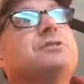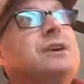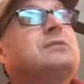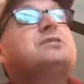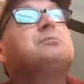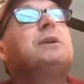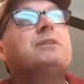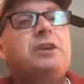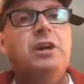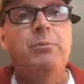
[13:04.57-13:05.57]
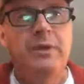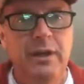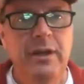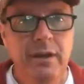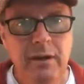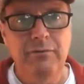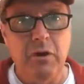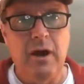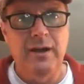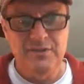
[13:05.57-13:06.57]
tells us about the coming again of
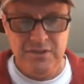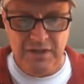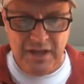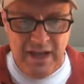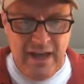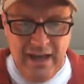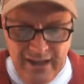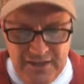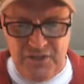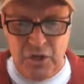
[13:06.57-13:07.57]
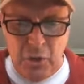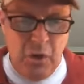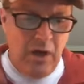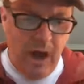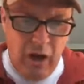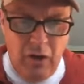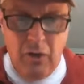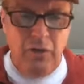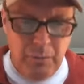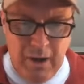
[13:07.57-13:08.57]
Christ. And so
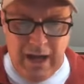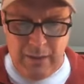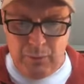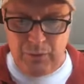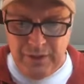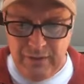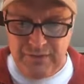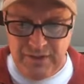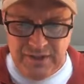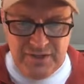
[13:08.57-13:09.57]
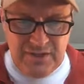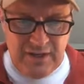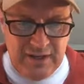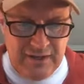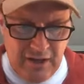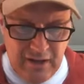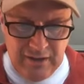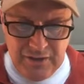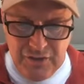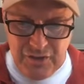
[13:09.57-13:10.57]
all the Bible gives us uh,
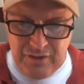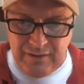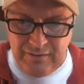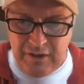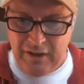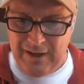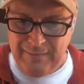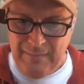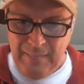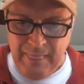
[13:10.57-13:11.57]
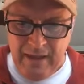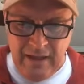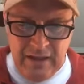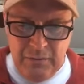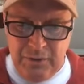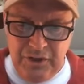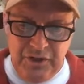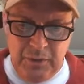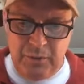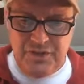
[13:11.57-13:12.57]
knowledge of God. But then,
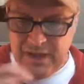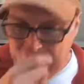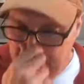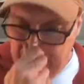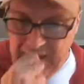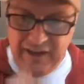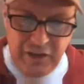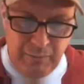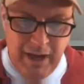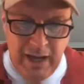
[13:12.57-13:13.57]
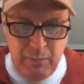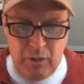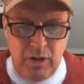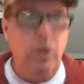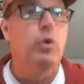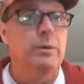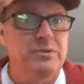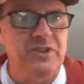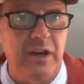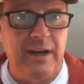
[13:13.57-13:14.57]
number seven, uh, the Bible
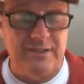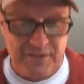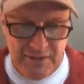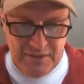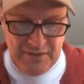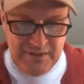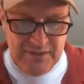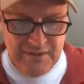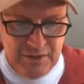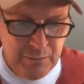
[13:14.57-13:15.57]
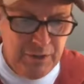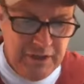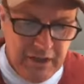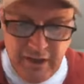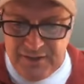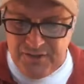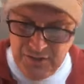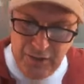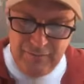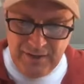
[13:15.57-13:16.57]
equips us to be God's
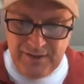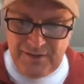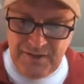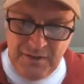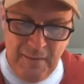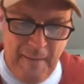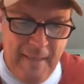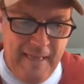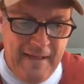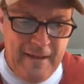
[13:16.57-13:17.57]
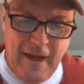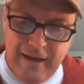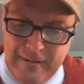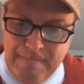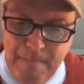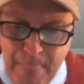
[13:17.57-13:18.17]
servants. Um,